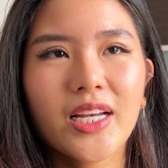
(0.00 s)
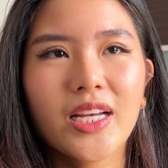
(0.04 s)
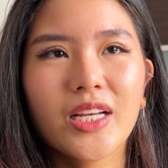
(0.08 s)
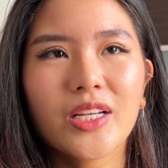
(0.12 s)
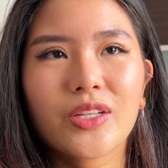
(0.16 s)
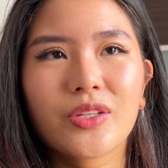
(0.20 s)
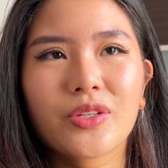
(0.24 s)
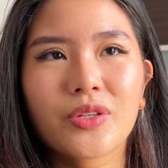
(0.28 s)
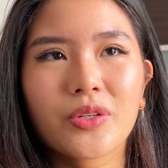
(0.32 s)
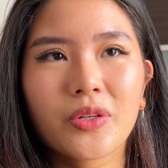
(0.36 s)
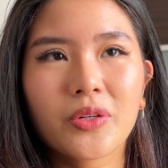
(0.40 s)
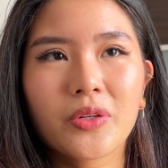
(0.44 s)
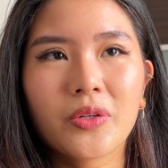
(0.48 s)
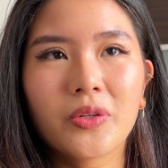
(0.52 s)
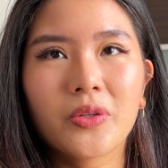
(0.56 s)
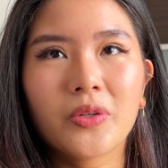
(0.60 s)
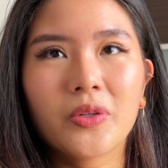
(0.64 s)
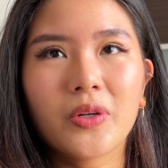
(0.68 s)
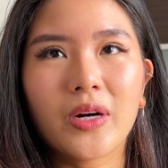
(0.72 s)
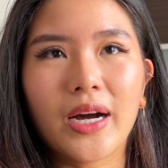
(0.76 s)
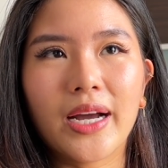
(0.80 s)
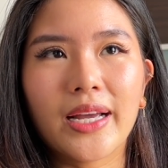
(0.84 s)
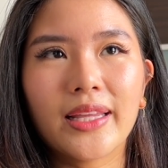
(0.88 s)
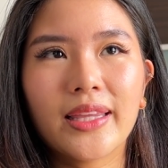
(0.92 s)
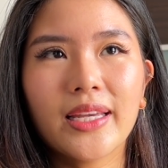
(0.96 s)

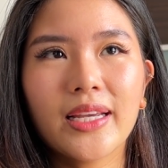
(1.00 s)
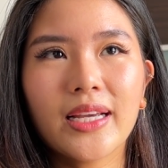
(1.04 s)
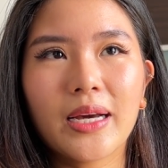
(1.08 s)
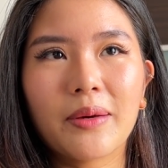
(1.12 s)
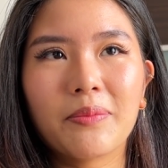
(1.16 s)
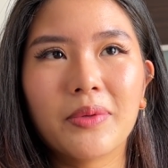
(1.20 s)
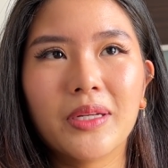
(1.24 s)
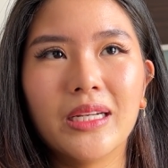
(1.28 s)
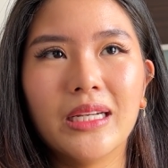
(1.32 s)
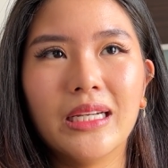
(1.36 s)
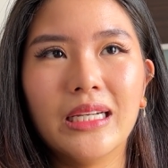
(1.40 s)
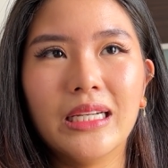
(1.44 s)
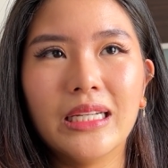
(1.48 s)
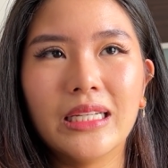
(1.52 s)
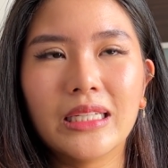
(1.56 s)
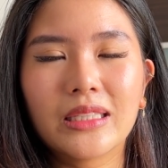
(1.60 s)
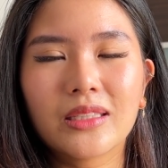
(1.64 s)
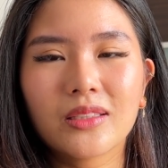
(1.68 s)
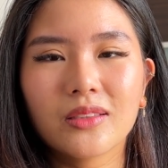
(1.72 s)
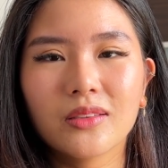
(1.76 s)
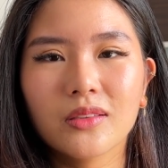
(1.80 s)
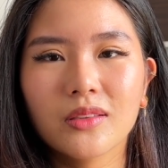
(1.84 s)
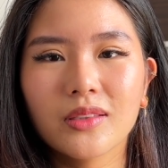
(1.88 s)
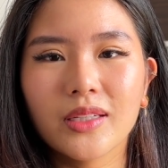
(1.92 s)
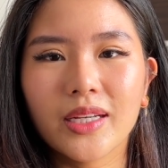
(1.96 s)
so I think I'm a
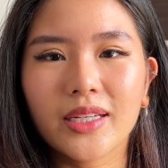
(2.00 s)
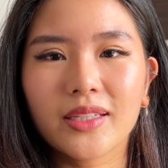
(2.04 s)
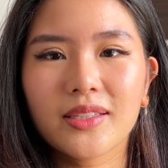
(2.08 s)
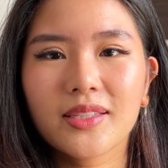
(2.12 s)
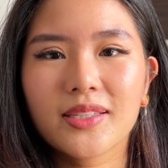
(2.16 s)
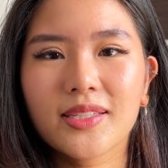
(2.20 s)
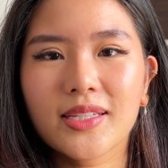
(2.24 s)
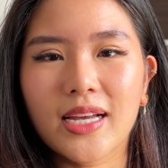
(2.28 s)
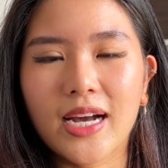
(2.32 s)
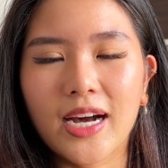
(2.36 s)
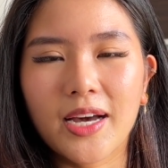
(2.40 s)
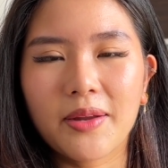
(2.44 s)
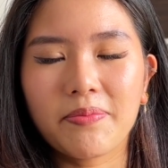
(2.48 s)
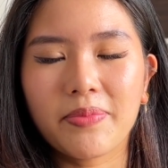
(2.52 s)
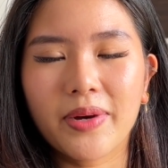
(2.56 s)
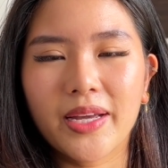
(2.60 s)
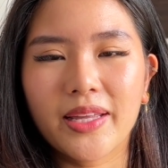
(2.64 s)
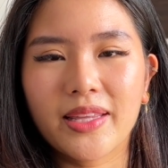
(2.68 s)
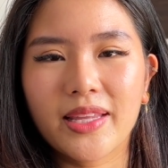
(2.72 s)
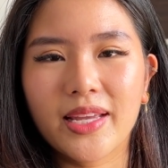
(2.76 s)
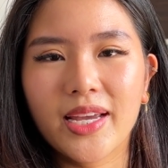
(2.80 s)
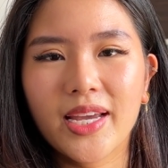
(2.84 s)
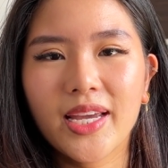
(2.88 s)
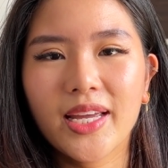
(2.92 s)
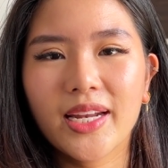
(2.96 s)
little like scarred by
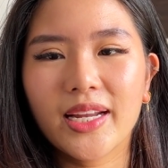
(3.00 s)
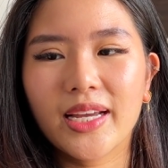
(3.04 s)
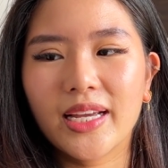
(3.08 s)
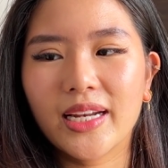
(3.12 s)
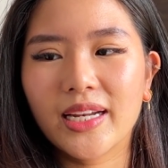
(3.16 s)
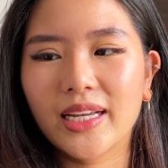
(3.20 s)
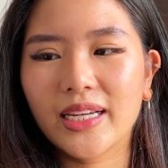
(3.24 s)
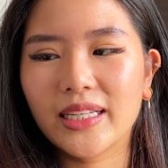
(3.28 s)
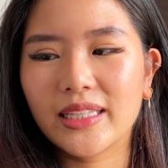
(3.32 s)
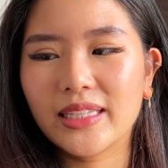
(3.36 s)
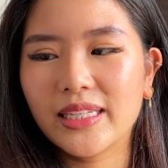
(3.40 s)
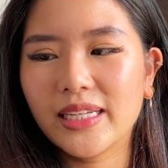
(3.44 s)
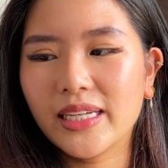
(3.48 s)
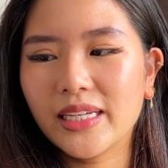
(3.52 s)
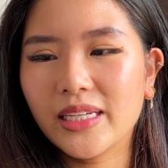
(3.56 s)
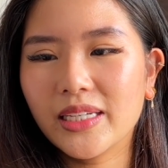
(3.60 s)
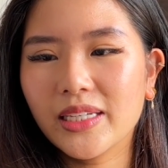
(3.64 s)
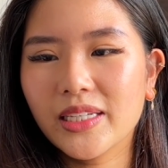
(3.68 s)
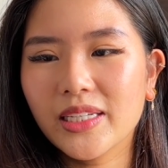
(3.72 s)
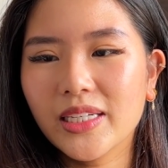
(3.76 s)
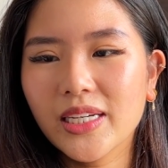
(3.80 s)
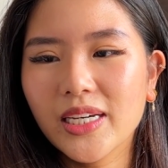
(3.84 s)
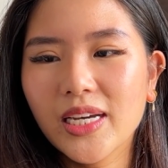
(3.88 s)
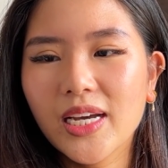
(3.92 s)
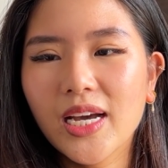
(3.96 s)
that, and I think